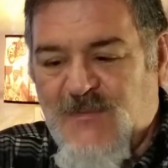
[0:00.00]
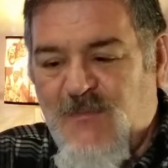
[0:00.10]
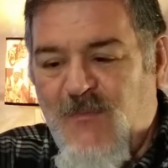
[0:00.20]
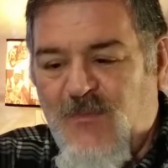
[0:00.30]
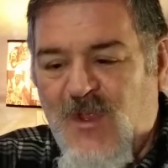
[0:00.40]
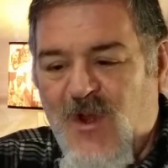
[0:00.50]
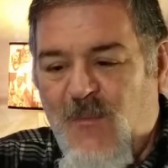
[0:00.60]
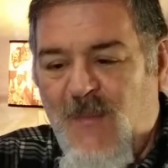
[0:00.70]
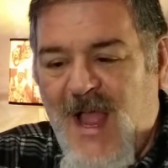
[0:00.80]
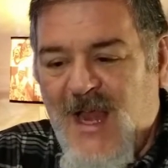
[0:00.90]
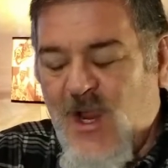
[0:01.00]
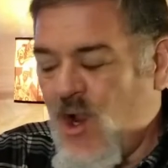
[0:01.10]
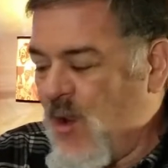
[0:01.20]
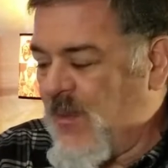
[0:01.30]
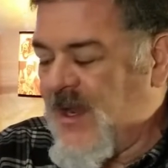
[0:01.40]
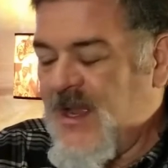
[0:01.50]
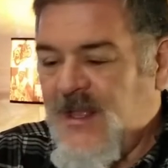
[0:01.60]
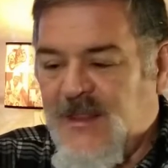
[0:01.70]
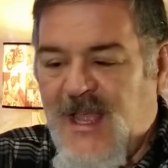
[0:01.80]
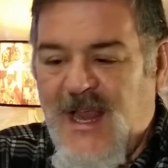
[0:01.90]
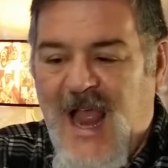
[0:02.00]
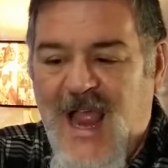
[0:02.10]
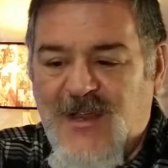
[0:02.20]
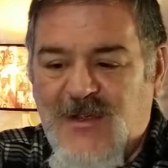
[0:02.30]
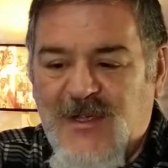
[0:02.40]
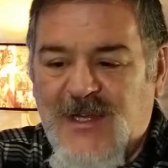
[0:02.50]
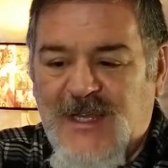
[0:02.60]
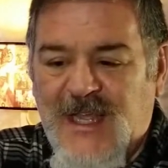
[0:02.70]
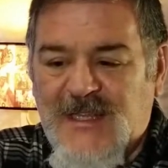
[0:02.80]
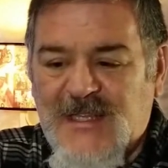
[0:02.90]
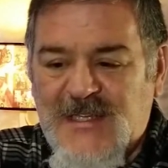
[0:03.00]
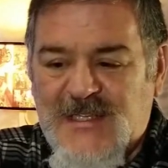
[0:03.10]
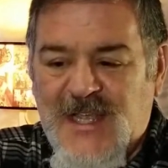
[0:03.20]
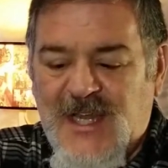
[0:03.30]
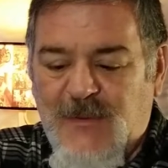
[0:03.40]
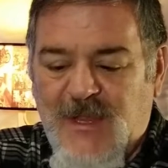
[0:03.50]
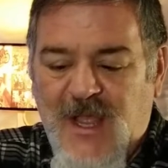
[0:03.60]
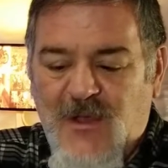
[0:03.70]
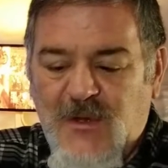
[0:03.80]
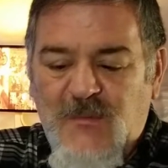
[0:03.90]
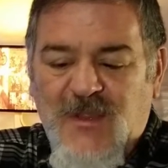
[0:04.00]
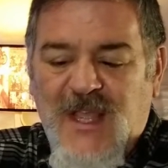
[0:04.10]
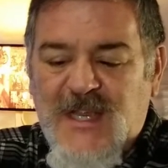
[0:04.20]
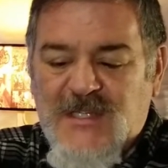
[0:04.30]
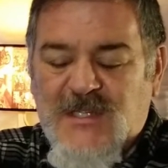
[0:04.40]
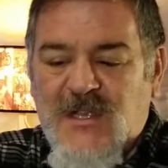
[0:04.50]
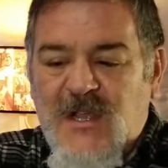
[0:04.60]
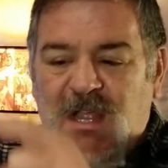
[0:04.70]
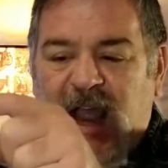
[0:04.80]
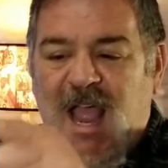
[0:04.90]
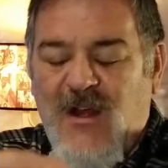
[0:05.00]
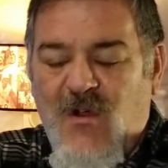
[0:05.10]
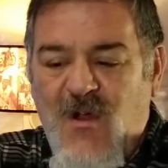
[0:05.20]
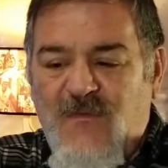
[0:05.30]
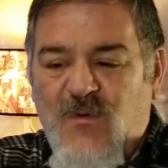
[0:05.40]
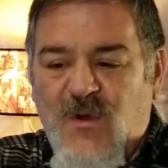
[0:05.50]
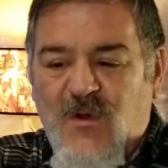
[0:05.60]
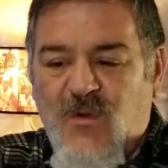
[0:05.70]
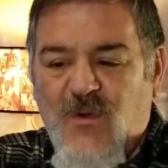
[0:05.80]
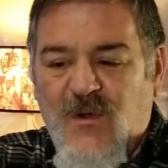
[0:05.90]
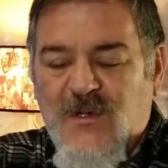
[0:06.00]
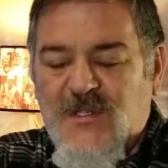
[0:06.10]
my hope that I could get this thing to be held in place at all four corners.